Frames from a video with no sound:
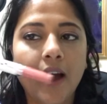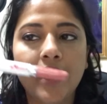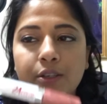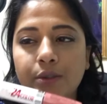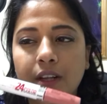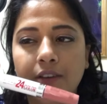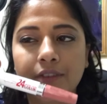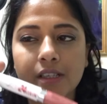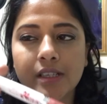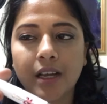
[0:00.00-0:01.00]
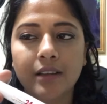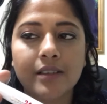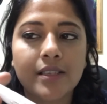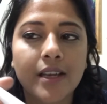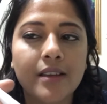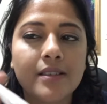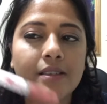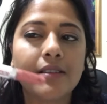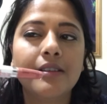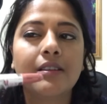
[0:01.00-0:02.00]
I do love those color stays.
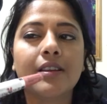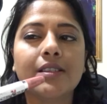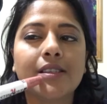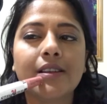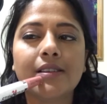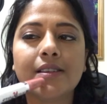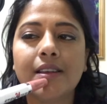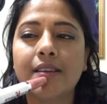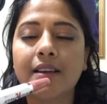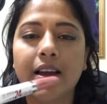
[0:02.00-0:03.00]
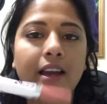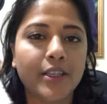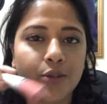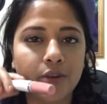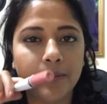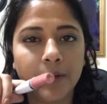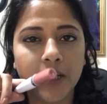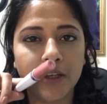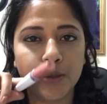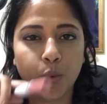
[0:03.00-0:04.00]
You can still see I had to
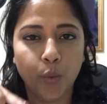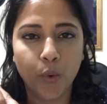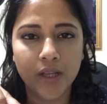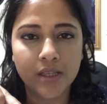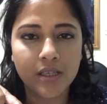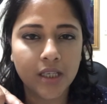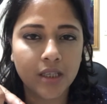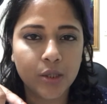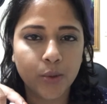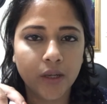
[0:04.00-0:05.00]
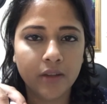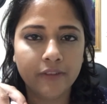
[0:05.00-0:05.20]
reapply it once in the 12